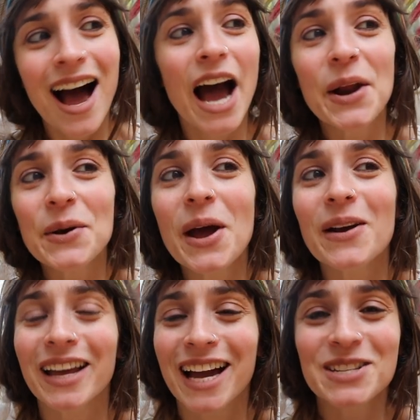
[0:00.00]
I don't know,
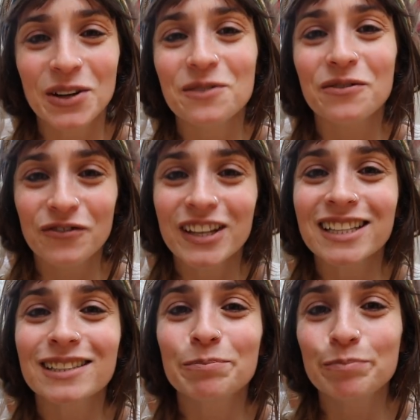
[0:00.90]
like, I don't
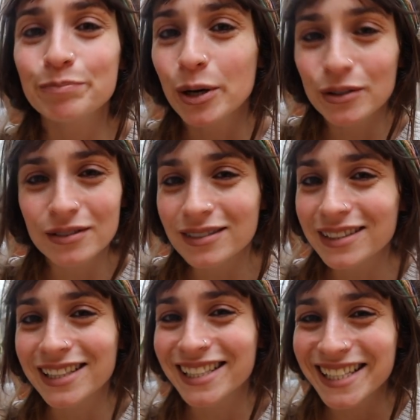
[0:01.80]
feel
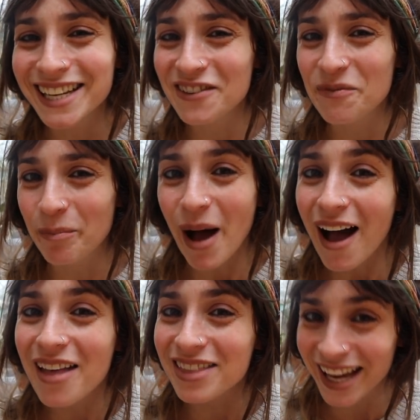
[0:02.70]
pulled to give
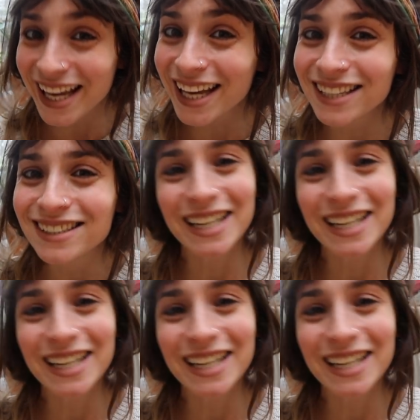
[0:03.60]
birth here.